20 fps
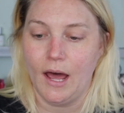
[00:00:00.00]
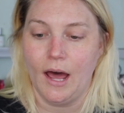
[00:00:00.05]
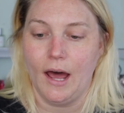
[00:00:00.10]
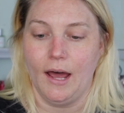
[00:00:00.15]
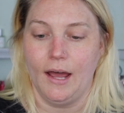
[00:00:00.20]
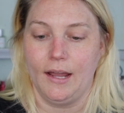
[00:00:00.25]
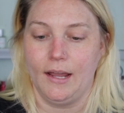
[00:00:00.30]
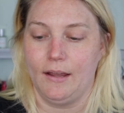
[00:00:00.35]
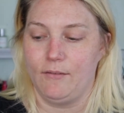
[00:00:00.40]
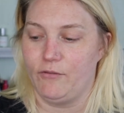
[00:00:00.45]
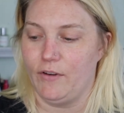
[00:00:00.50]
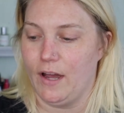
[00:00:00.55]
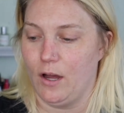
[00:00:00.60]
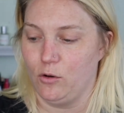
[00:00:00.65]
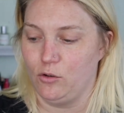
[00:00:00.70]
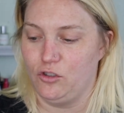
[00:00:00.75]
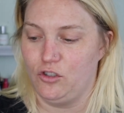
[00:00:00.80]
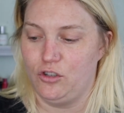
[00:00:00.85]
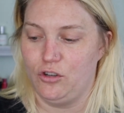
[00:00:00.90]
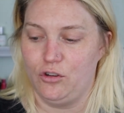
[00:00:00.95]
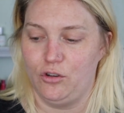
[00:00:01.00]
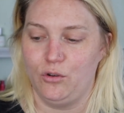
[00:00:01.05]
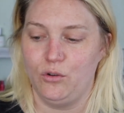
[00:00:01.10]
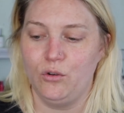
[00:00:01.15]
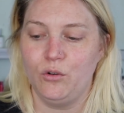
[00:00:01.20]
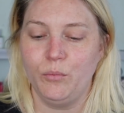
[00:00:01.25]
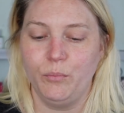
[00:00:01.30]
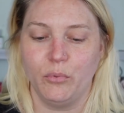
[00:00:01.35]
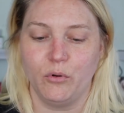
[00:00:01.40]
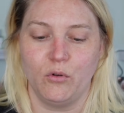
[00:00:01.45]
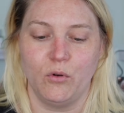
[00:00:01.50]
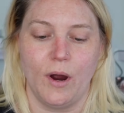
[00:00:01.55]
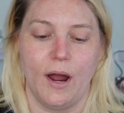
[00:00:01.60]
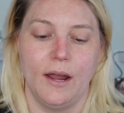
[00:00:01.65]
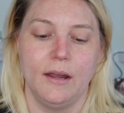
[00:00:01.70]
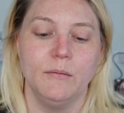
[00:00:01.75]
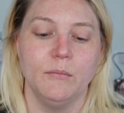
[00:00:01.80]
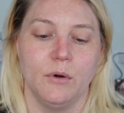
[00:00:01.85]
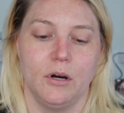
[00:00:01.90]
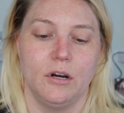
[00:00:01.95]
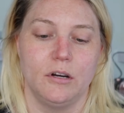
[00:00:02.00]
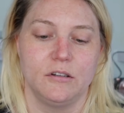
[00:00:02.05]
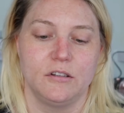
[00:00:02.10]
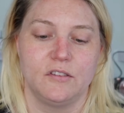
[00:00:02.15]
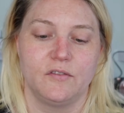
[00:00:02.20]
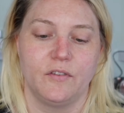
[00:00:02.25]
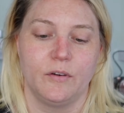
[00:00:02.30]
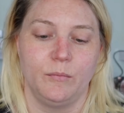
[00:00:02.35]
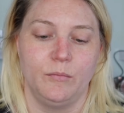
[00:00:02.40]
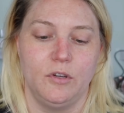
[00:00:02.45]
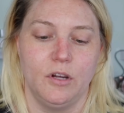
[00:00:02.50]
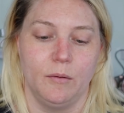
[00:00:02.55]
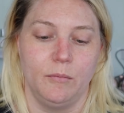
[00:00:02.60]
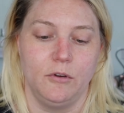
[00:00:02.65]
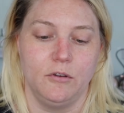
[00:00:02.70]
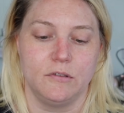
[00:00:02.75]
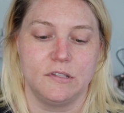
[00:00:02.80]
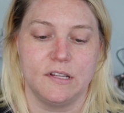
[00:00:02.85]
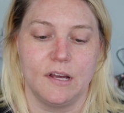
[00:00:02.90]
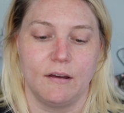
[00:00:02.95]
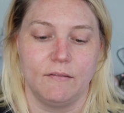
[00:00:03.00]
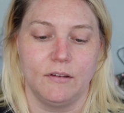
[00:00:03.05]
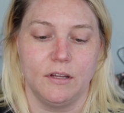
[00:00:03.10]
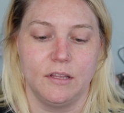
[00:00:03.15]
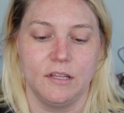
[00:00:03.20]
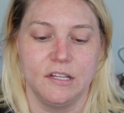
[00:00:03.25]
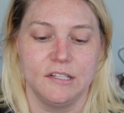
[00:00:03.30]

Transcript: I found two primers from W seven.